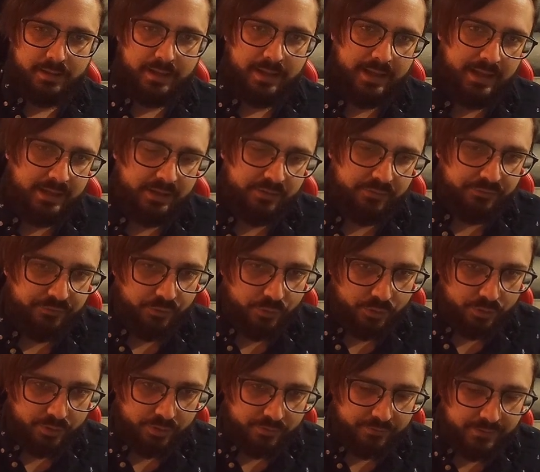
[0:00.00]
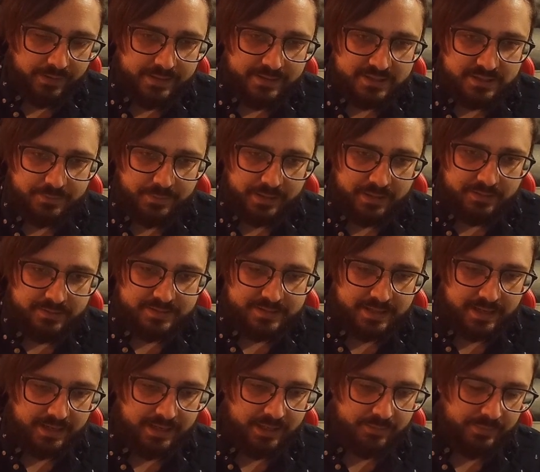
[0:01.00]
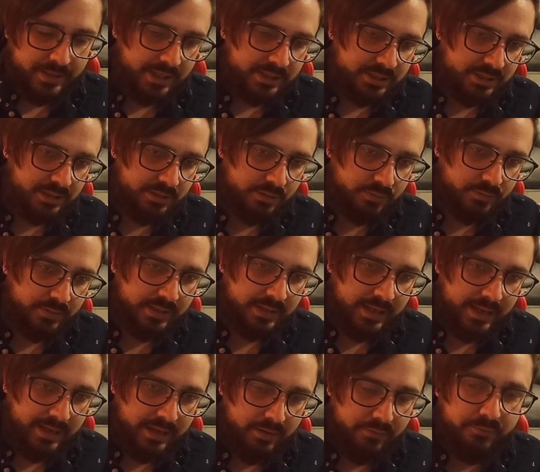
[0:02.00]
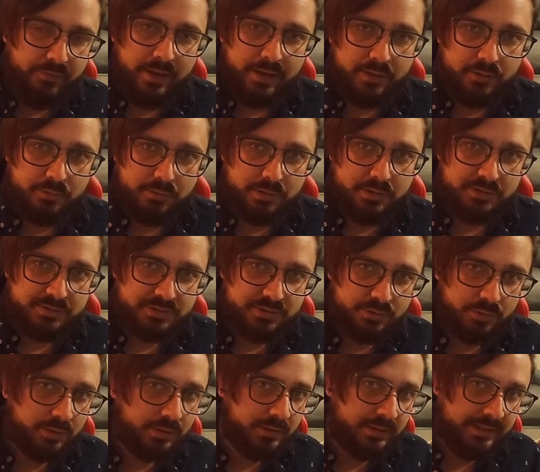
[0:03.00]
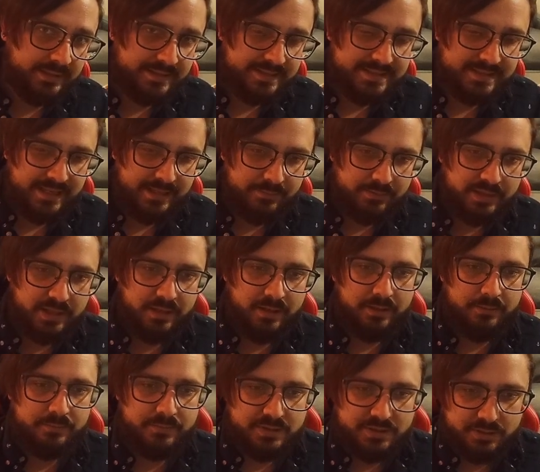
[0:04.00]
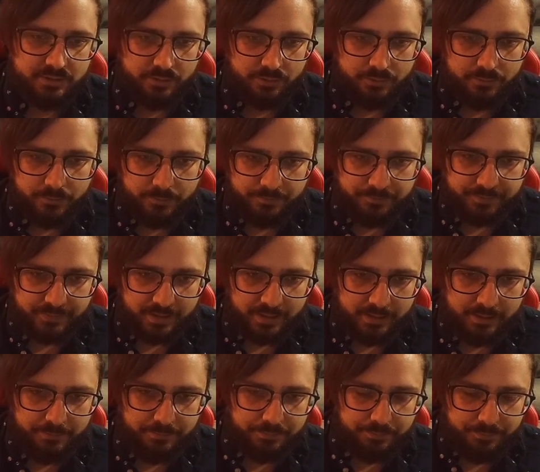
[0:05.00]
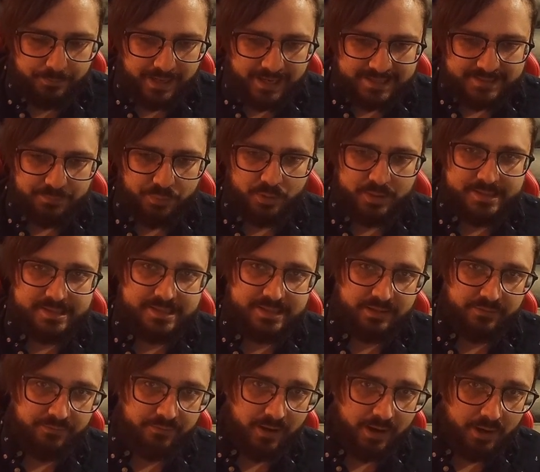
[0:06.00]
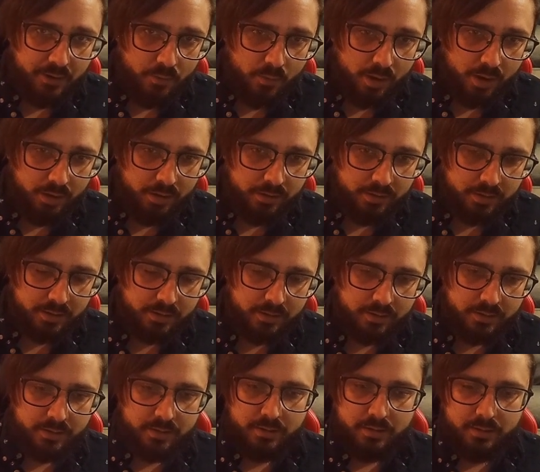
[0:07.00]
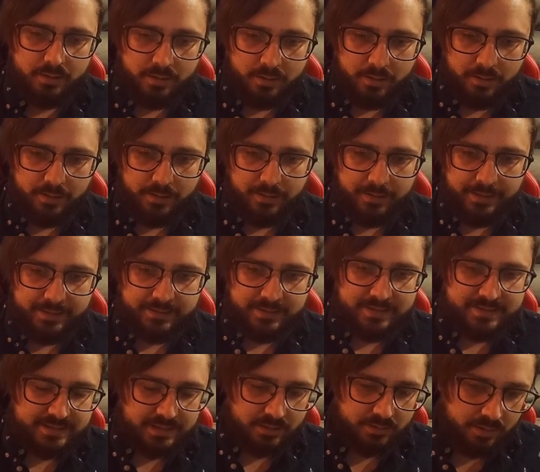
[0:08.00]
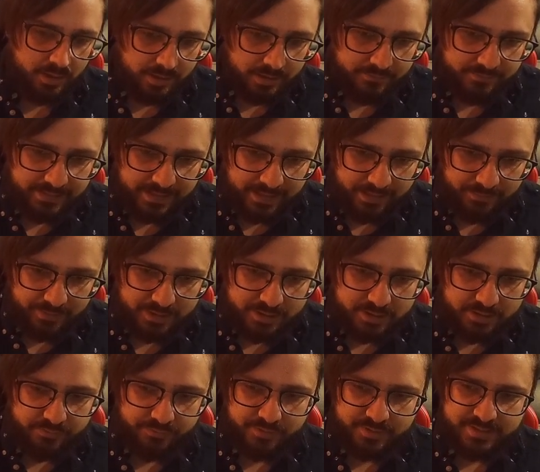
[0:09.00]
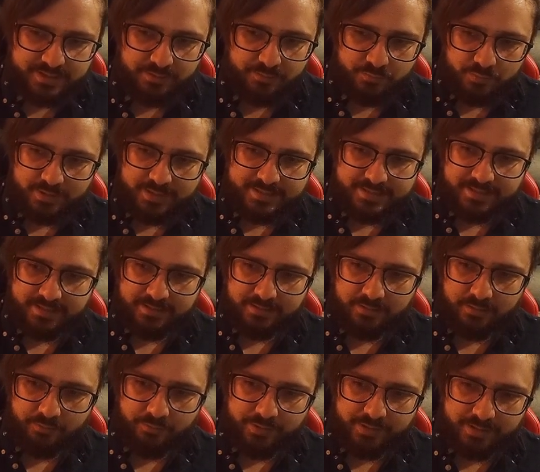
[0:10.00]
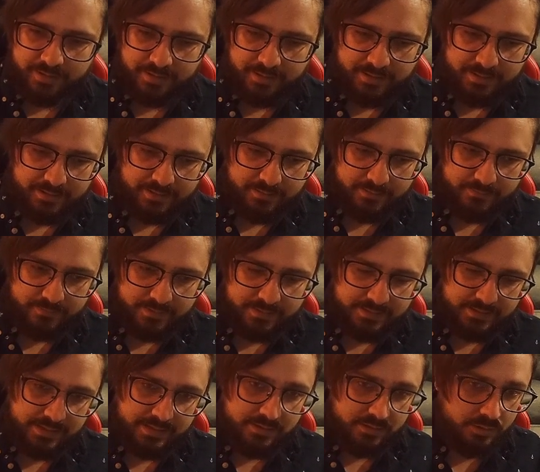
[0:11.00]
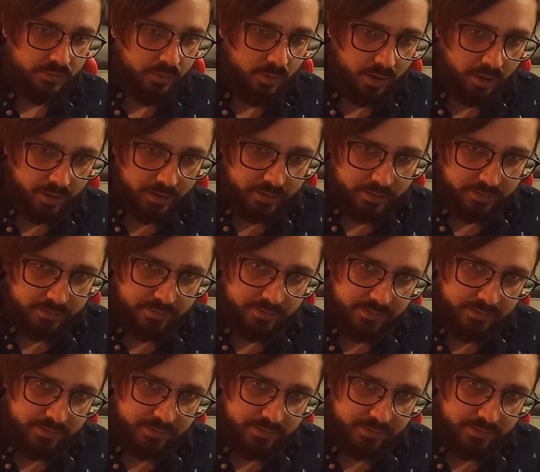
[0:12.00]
And for fire spells, I am actually doing a firewall sort at the same time. So max points at the firewall. It does a lot of damage for some reason with the D2R.